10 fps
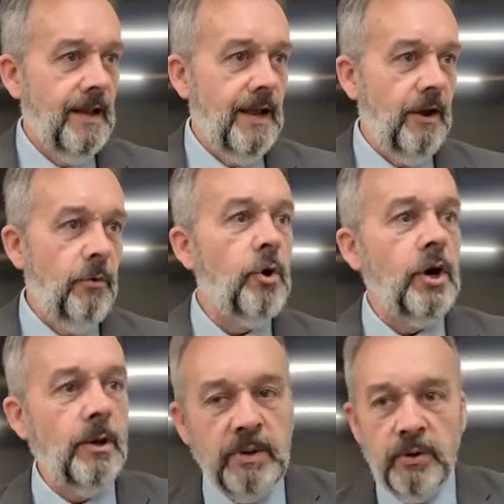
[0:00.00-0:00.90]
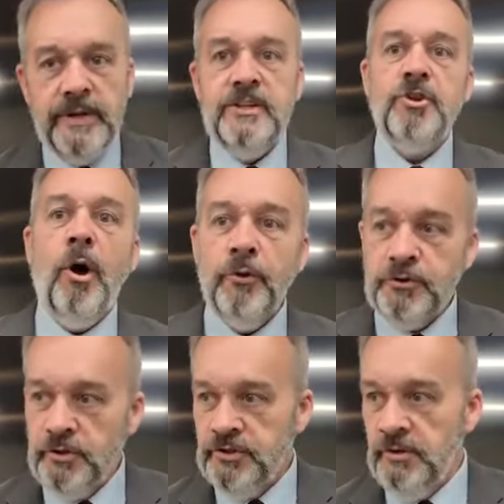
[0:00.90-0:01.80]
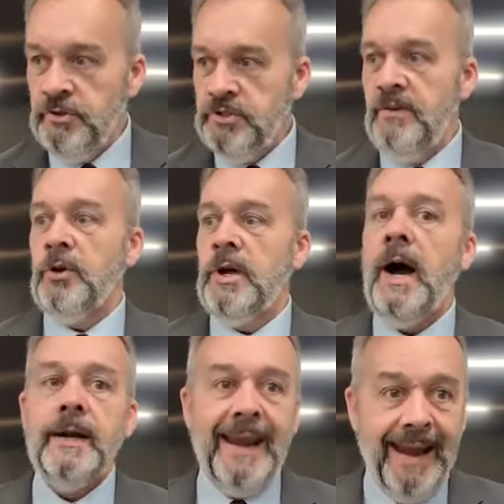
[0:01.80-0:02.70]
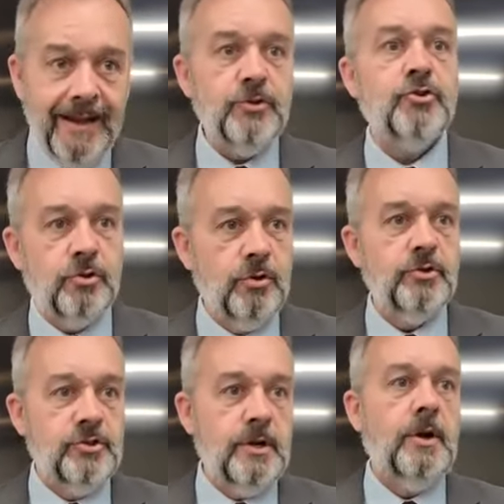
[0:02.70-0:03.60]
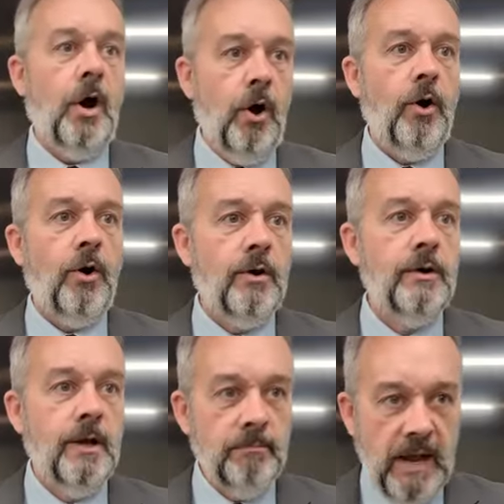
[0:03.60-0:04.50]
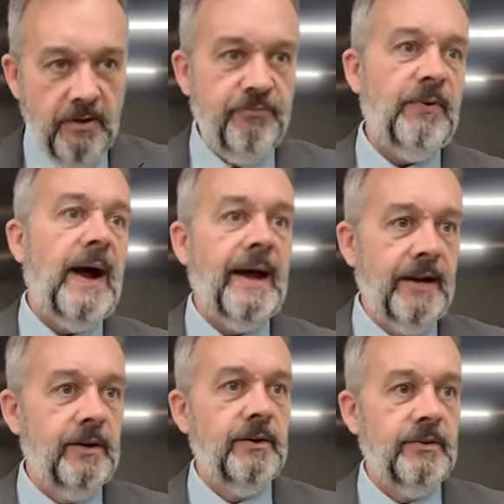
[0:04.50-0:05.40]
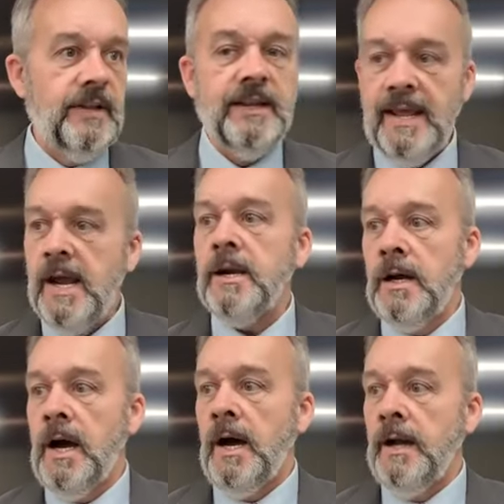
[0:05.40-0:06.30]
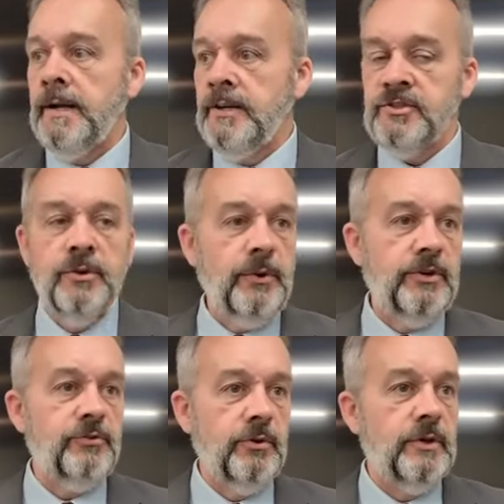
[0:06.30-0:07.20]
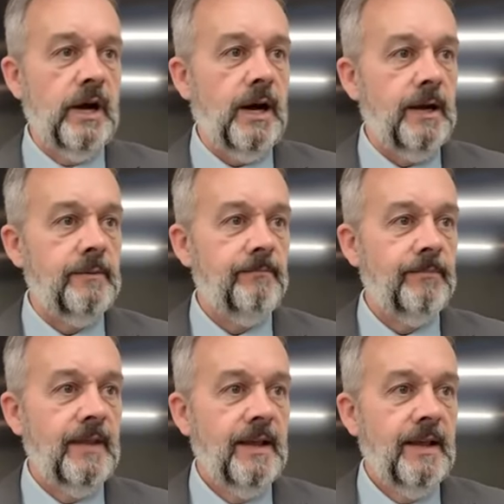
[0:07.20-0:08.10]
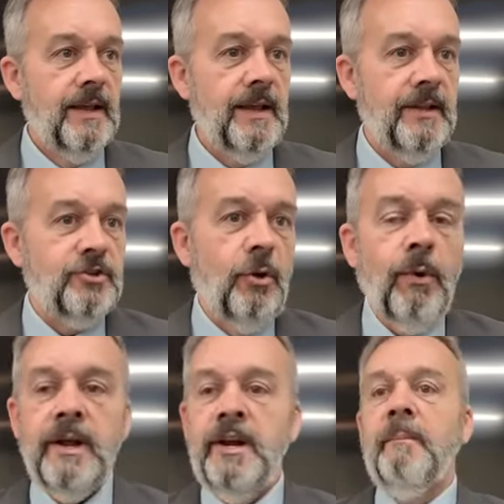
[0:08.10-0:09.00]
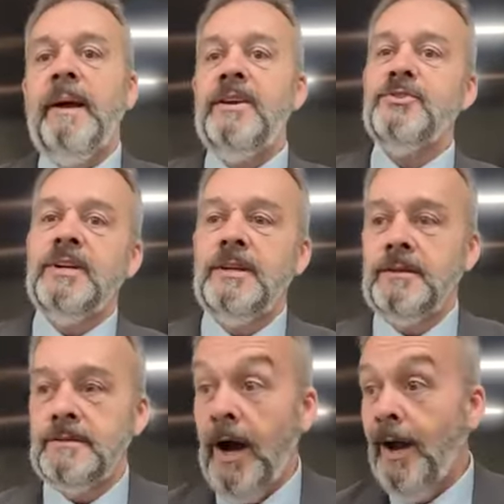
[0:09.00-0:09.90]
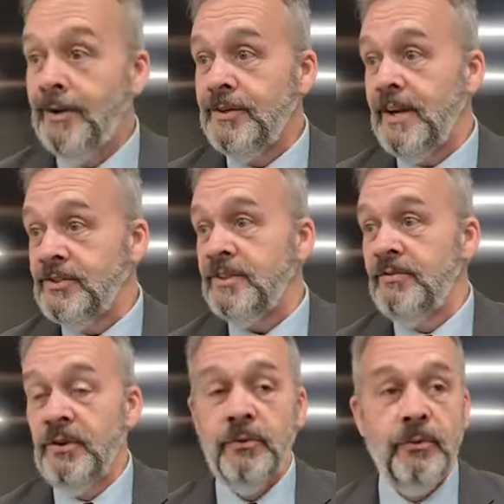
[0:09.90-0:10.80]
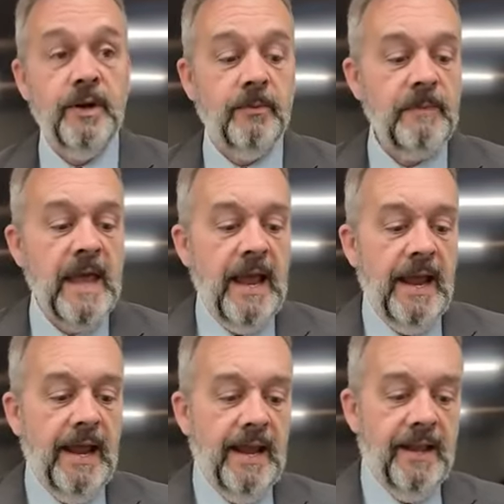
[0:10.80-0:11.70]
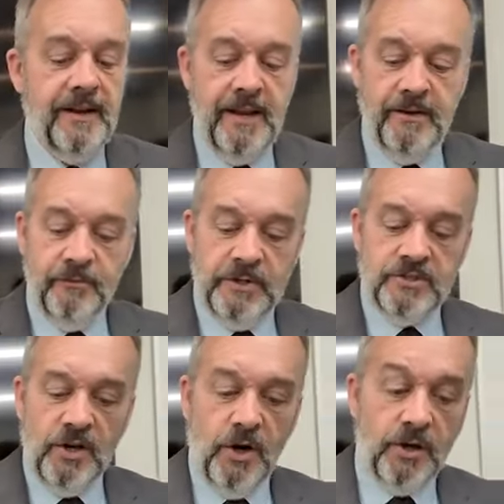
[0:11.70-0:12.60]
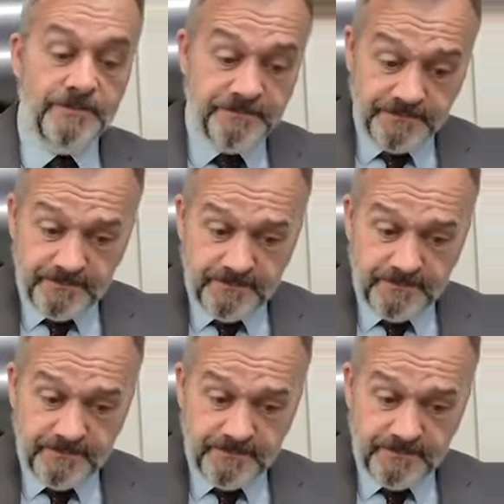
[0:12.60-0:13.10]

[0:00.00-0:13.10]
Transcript: And we're going to build these altars, and whichever God answers the call by fire, then that God is the one true God. And so, what an amazing contest, if you will. And, and we saw